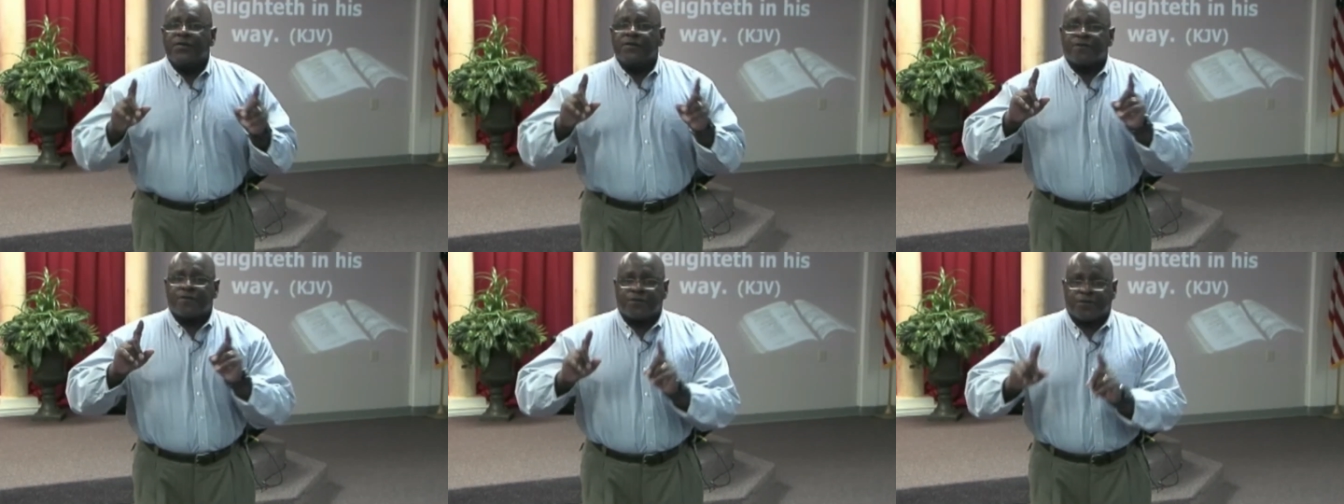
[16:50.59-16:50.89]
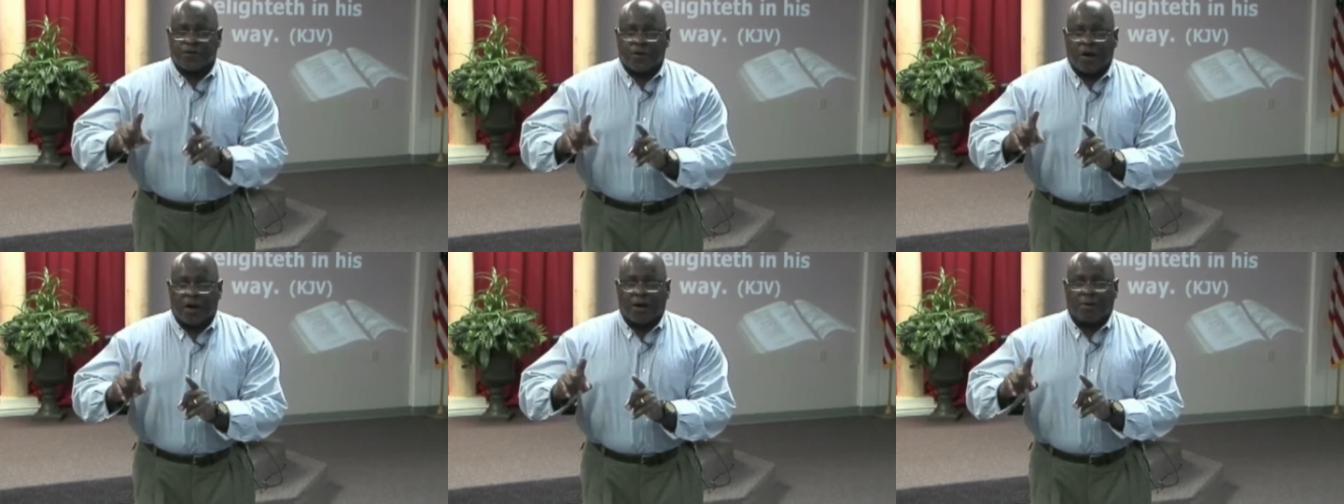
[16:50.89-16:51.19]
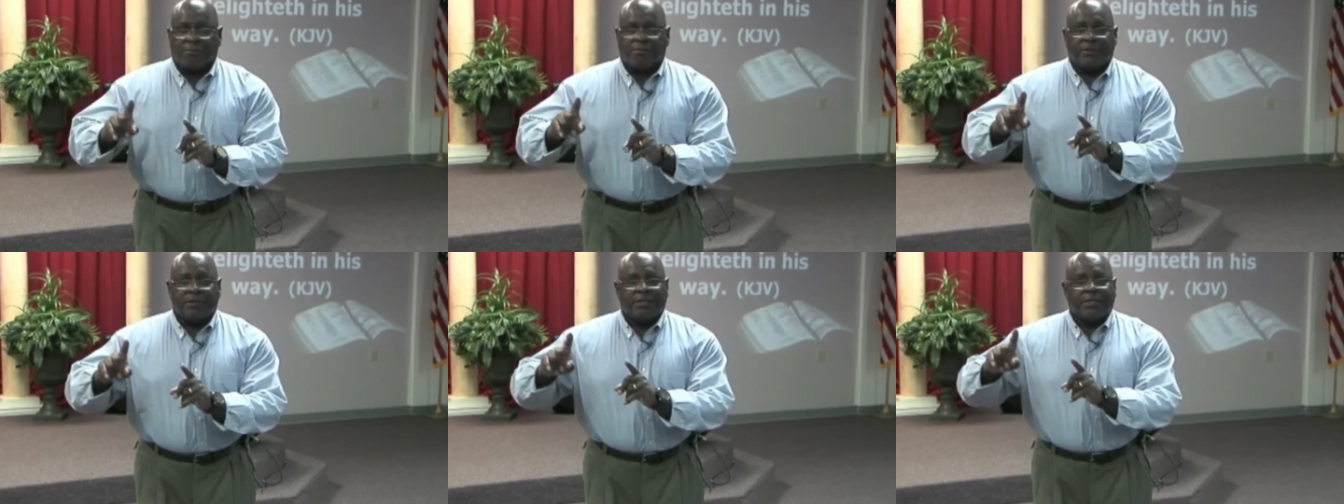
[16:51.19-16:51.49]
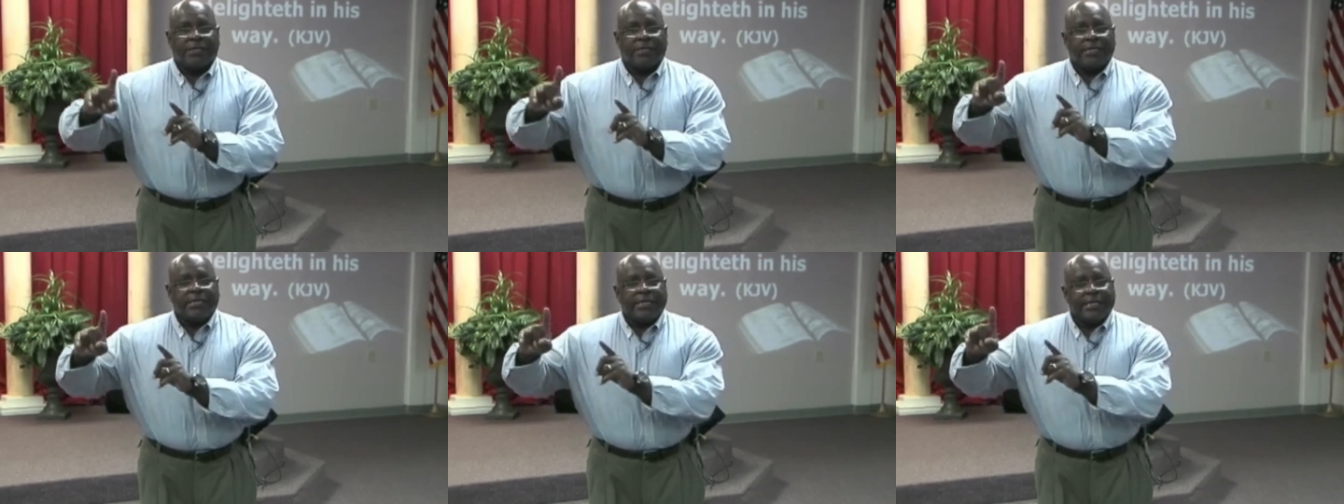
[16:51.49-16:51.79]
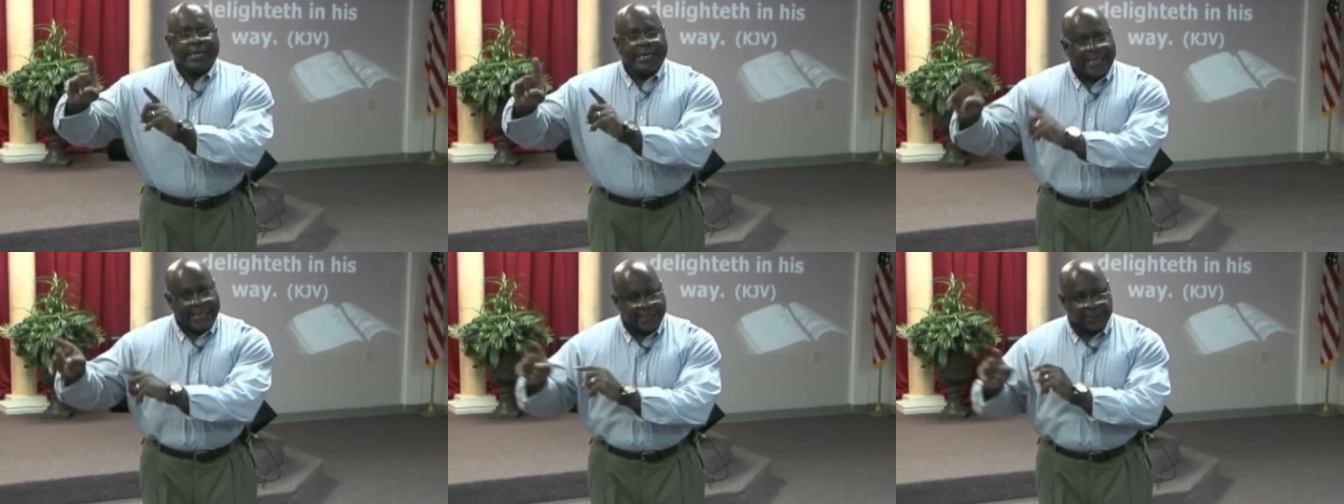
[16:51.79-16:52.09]
from
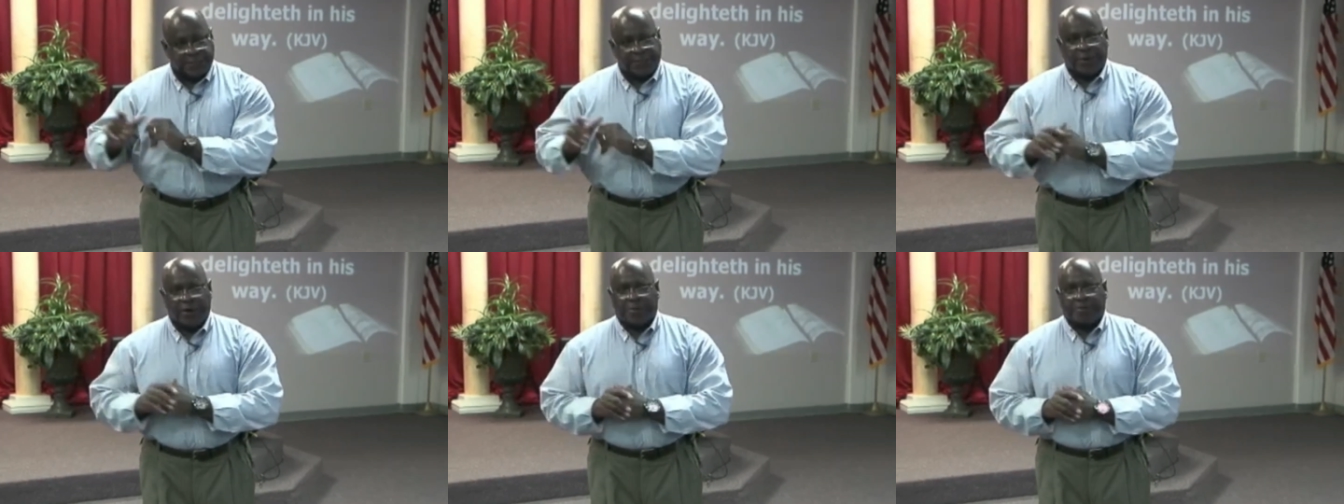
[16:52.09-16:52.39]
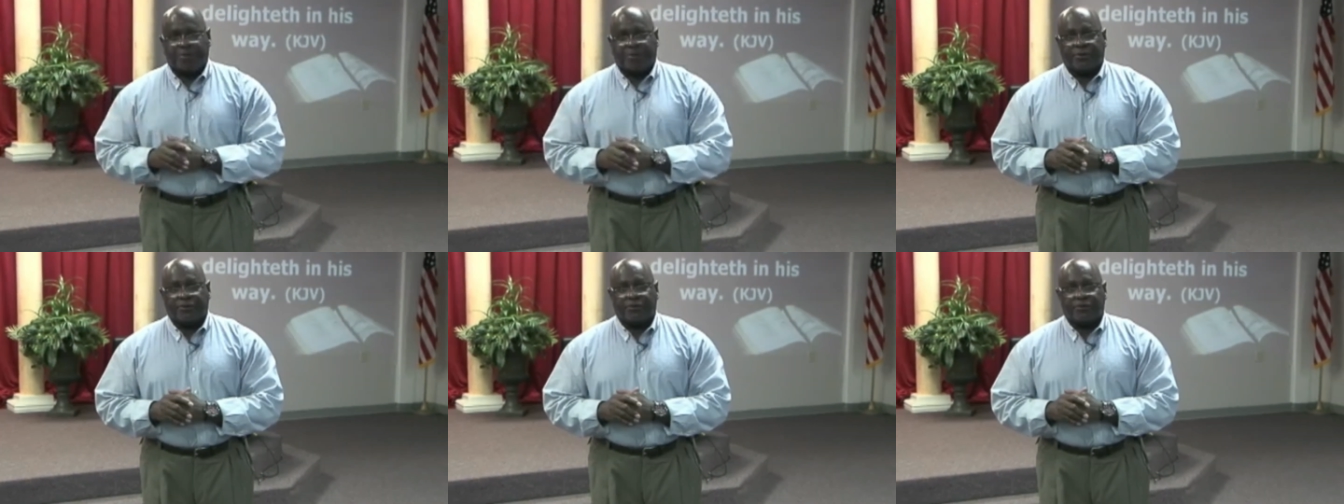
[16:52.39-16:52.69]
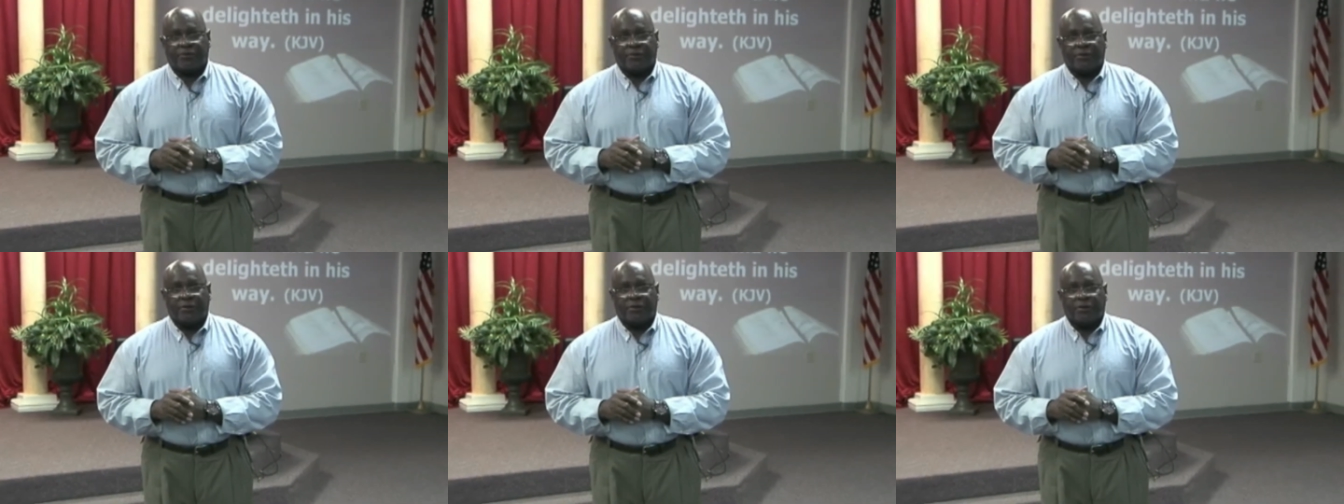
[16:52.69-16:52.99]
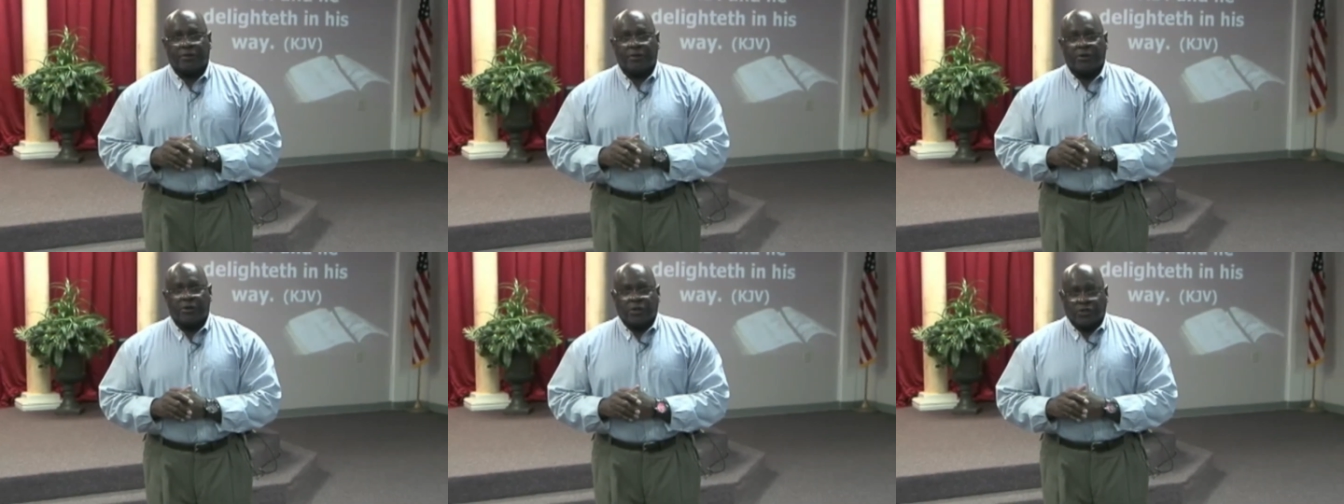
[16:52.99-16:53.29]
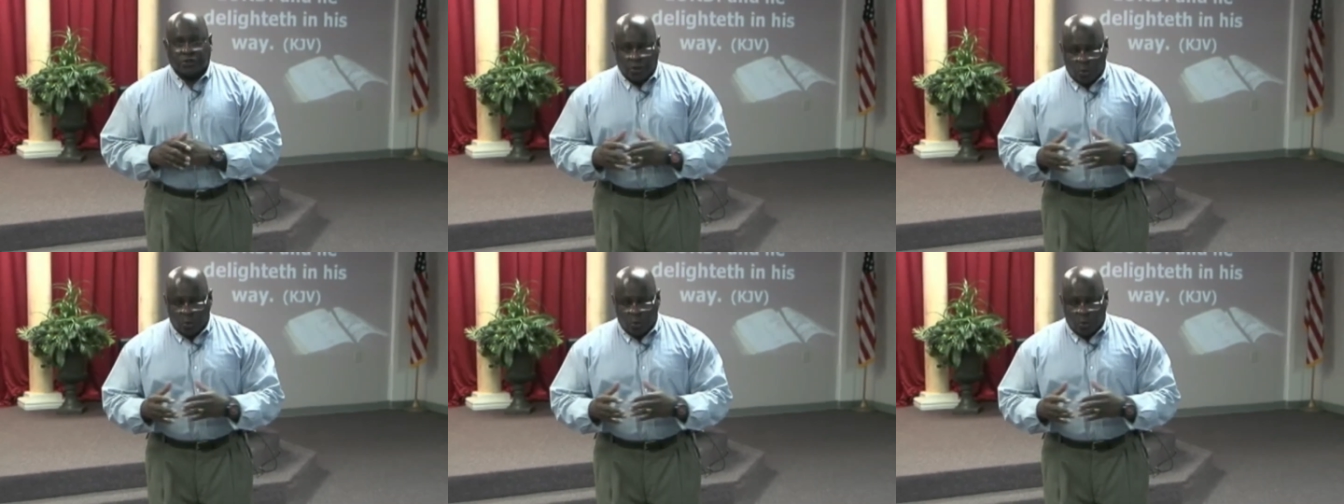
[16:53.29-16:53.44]
his purpose. So